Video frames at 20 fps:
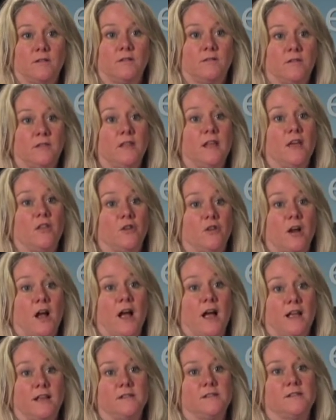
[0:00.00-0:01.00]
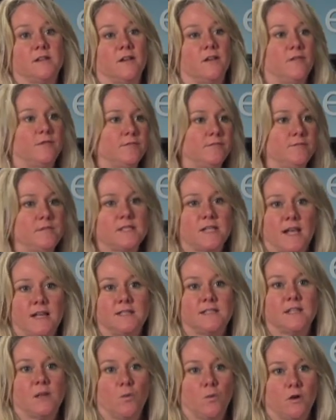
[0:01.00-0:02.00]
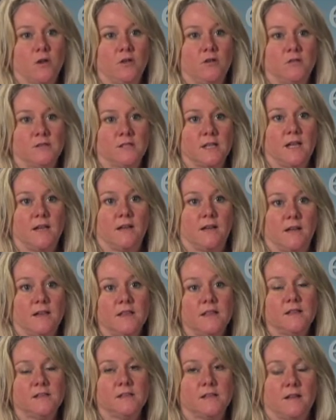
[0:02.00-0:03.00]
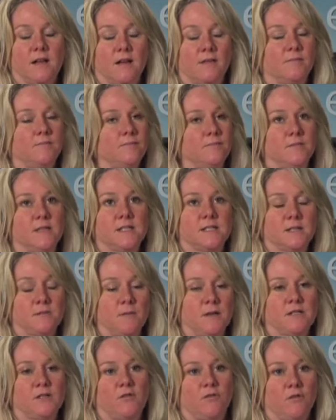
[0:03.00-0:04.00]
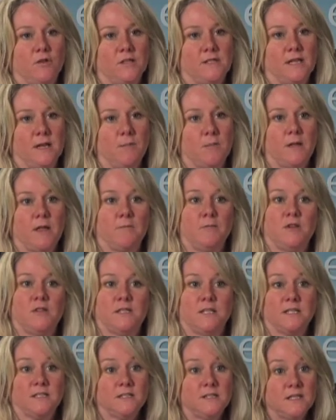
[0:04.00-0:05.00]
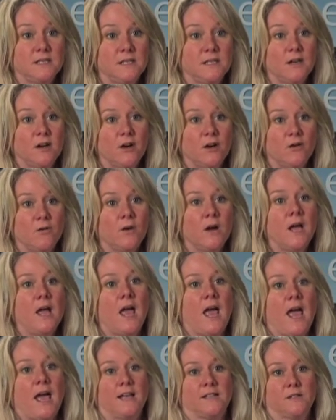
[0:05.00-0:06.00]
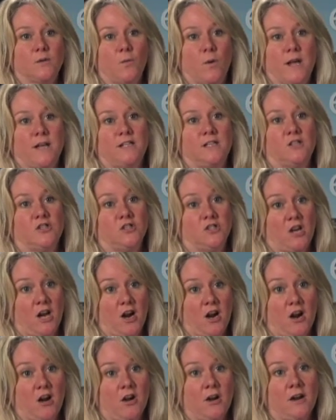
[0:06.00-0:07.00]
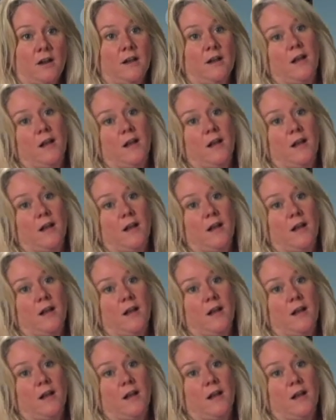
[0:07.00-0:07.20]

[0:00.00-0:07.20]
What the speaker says: the other kinds of sites that we're using. In this semester, for example, I'm using Digo as a way to share